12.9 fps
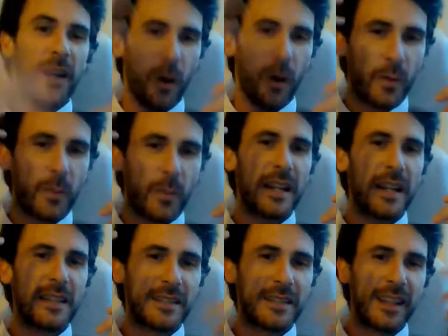oh, the
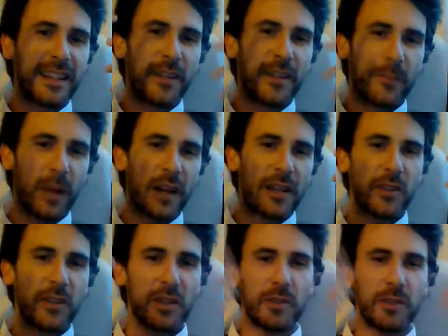brain's like a
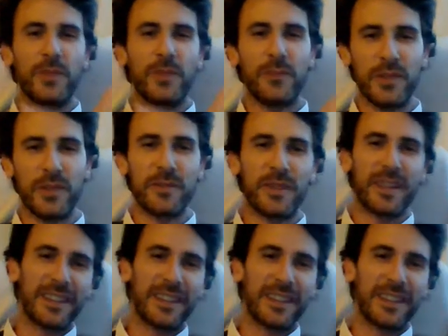biological computer